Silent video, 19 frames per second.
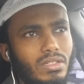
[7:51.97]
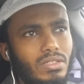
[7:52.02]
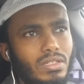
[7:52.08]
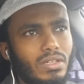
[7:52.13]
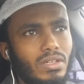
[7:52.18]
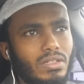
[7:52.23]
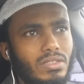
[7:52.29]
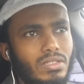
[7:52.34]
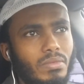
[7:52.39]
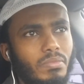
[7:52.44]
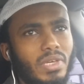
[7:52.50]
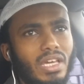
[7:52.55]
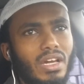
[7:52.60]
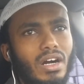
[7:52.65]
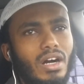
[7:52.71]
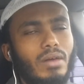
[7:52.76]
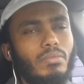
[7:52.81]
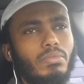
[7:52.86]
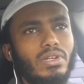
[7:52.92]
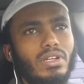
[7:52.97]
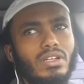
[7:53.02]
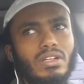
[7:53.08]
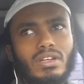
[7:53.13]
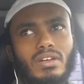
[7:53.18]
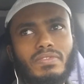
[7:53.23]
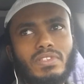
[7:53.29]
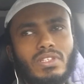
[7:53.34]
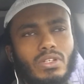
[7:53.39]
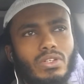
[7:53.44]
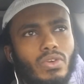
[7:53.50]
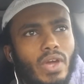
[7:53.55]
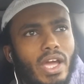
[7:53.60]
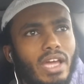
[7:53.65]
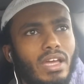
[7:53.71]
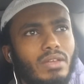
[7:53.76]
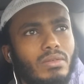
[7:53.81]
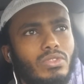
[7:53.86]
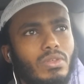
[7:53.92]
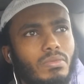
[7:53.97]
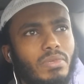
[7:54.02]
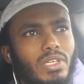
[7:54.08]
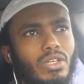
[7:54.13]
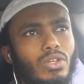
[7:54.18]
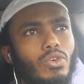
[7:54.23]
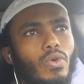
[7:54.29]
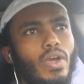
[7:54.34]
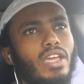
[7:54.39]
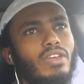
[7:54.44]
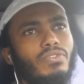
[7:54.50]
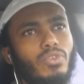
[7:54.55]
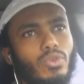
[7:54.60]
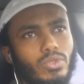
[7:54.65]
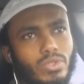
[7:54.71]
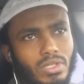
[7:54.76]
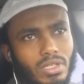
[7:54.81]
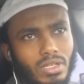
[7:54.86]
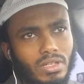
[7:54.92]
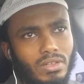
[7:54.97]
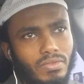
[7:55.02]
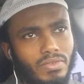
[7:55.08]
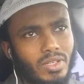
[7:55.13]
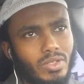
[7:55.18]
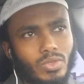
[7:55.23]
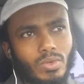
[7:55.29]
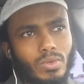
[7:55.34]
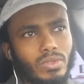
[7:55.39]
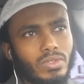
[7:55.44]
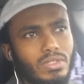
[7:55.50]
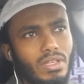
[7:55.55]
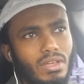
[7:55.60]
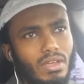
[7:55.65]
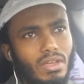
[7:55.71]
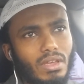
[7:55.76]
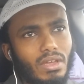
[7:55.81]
to, to be humble enough to gra- to be grateful to individuals